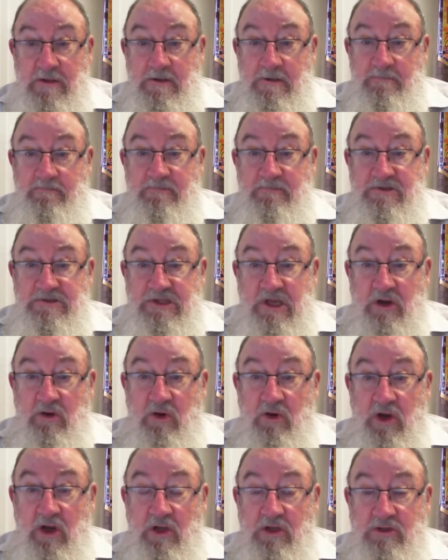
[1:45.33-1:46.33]
So
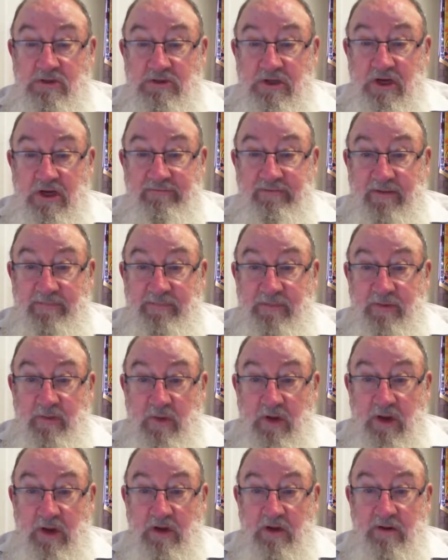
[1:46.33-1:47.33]
I drove up the
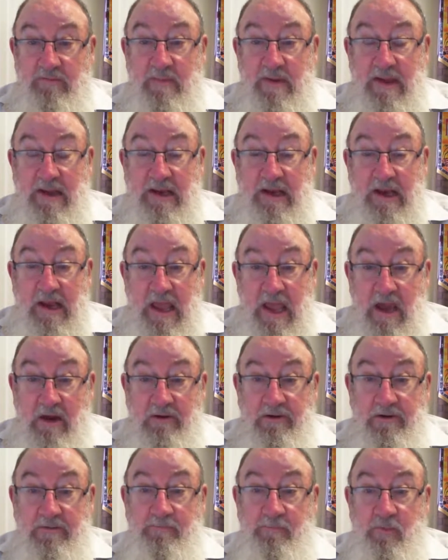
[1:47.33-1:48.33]
road about an hour,